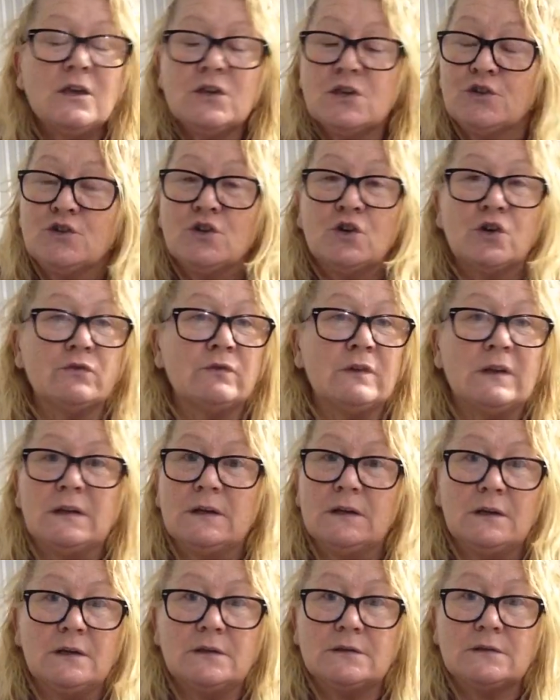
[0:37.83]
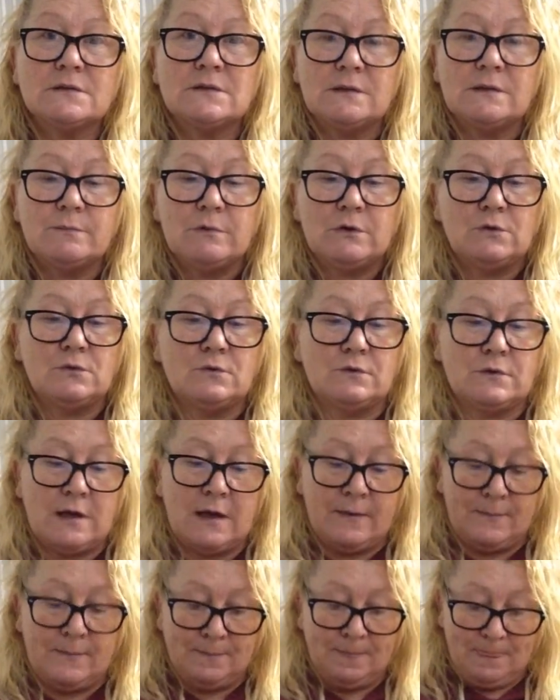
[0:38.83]
You don't really need to see me do
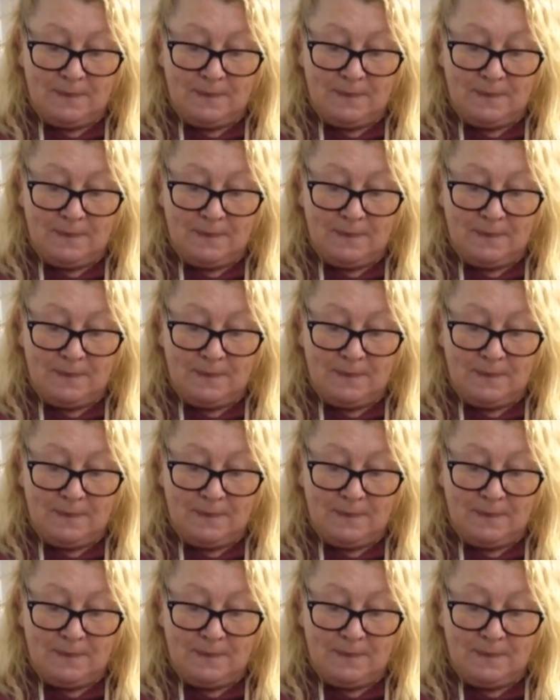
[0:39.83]
that.